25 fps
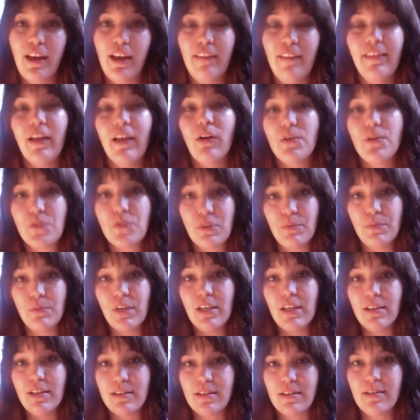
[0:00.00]
And that also
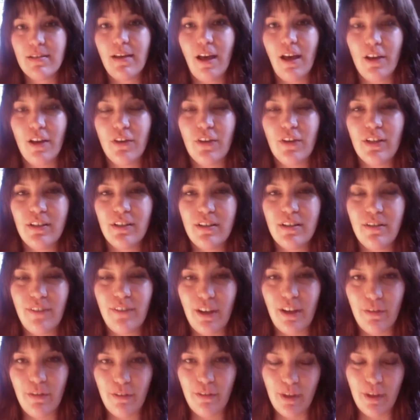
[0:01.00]
means honoring the
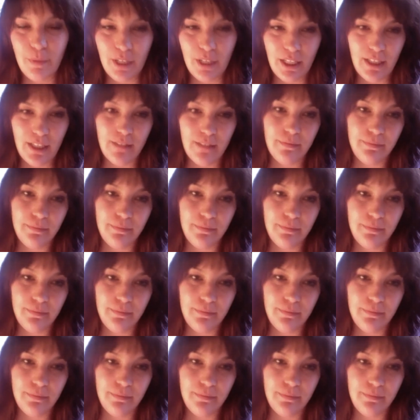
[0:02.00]
divine feminine.